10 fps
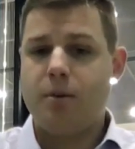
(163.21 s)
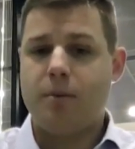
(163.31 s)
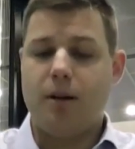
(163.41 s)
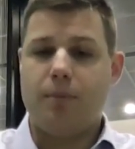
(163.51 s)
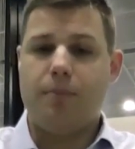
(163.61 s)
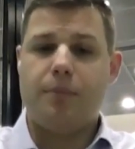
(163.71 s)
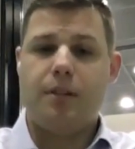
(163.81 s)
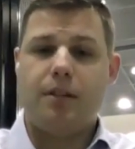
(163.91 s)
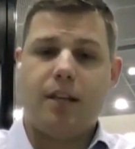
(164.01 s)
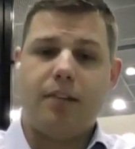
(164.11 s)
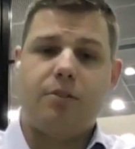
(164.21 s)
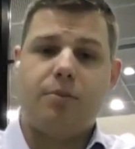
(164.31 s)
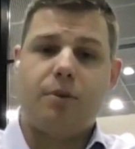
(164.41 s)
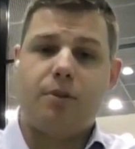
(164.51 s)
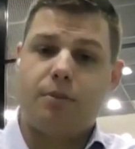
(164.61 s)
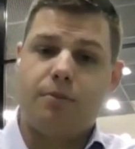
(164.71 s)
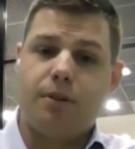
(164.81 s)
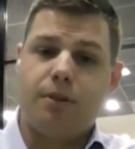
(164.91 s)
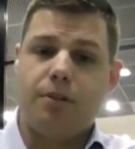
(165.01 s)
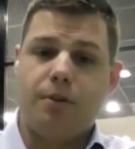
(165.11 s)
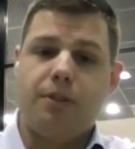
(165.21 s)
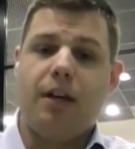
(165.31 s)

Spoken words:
Well, that's what's referred to as